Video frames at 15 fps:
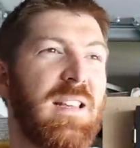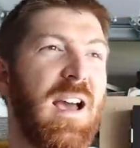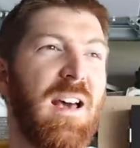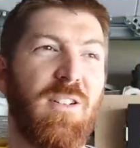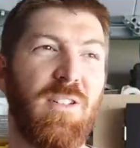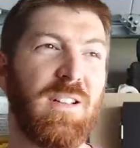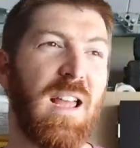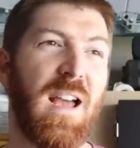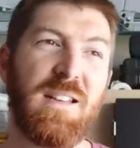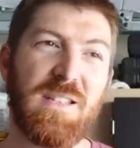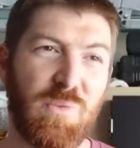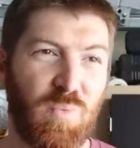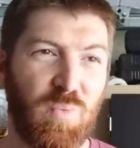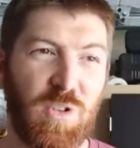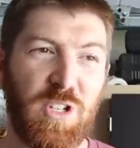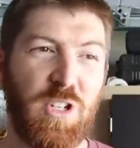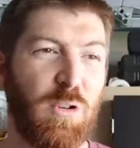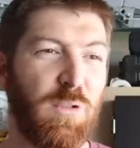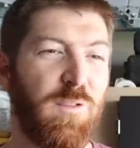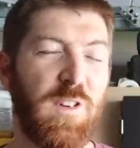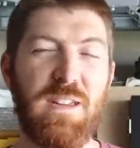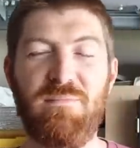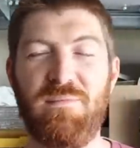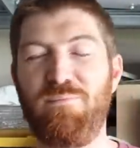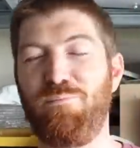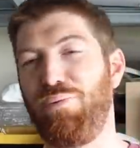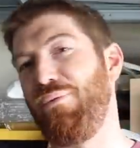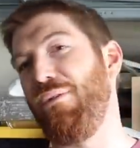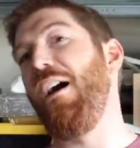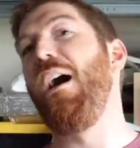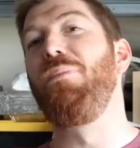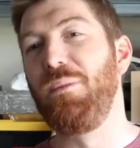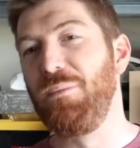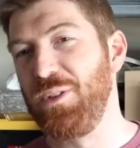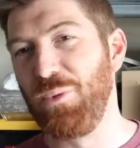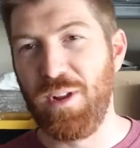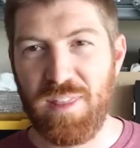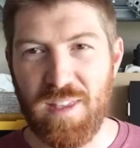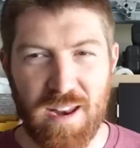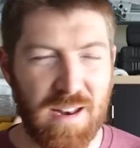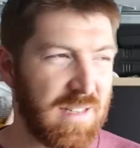got all kinds of goofy problems with it,